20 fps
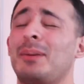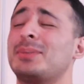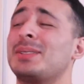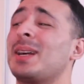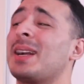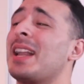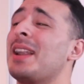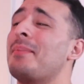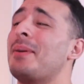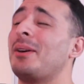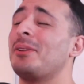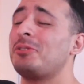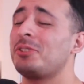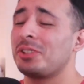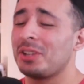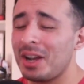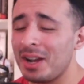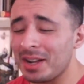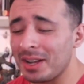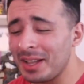I'm talking about
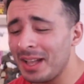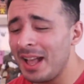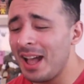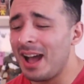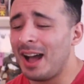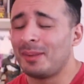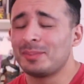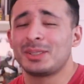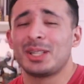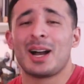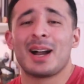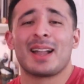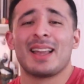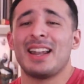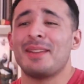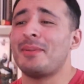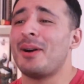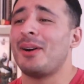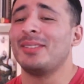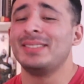Chunk. I'm
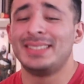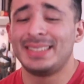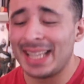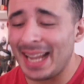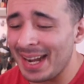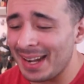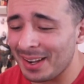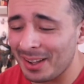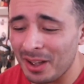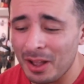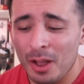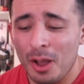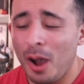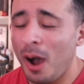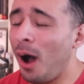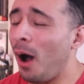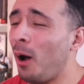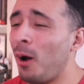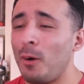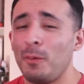talking about Data.
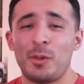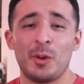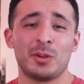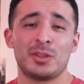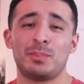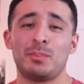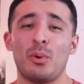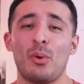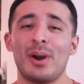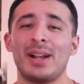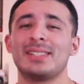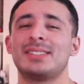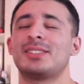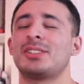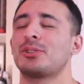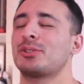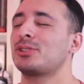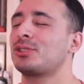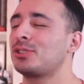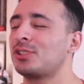All those boys,
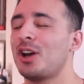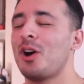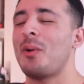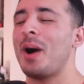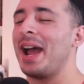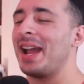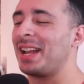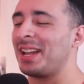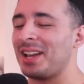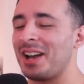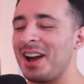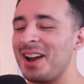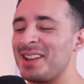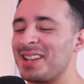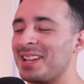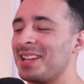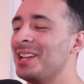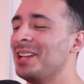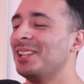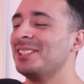they're so
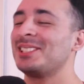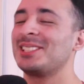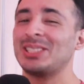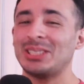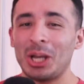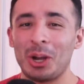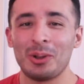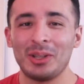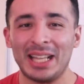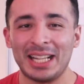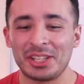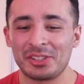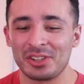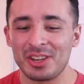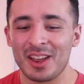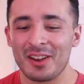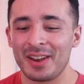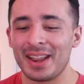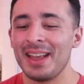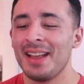iconic, so
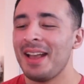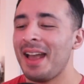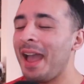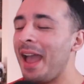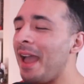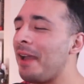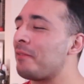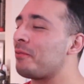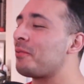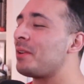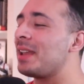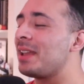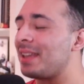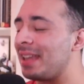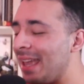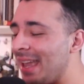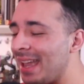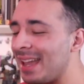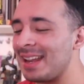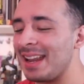legendary. Every
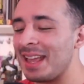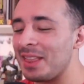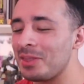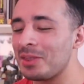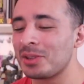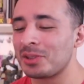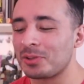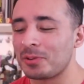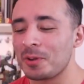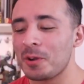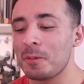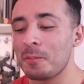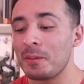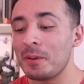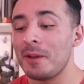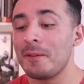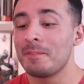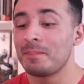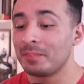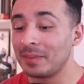kid in this group
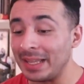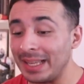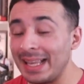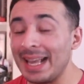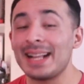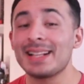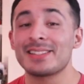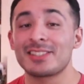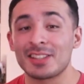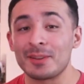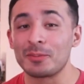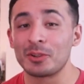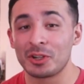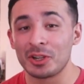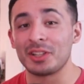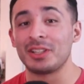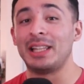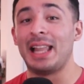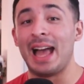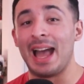gets some
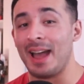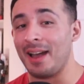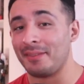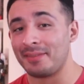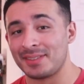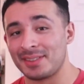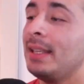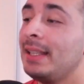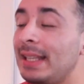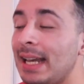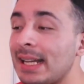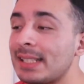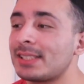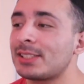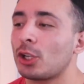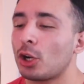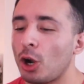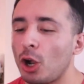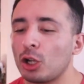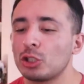good laughs. Yes,
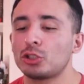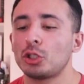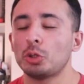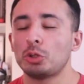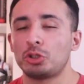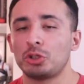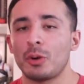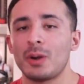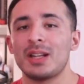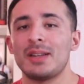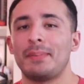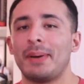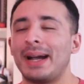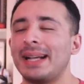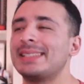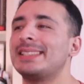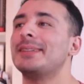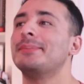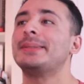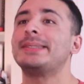they're also joined
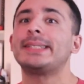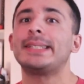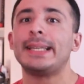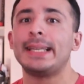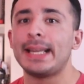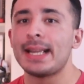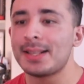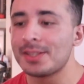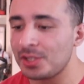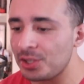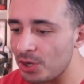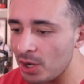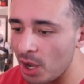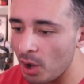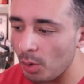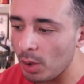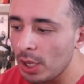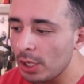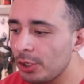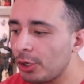by some teens, you
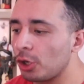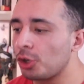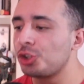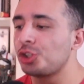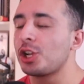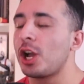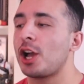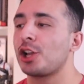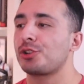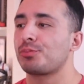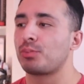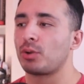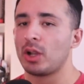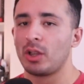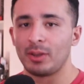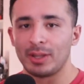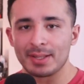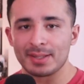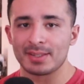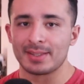know, your Josh
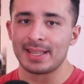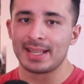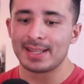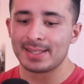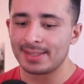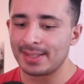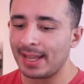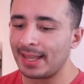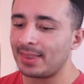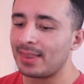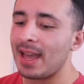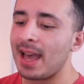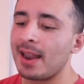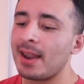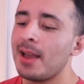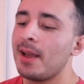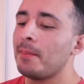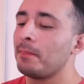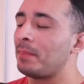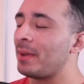Brolins, things like
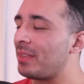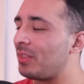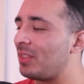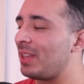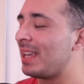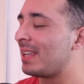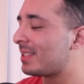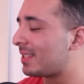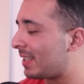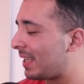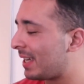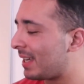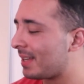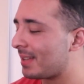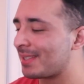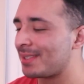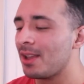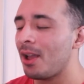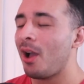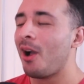that. But these kids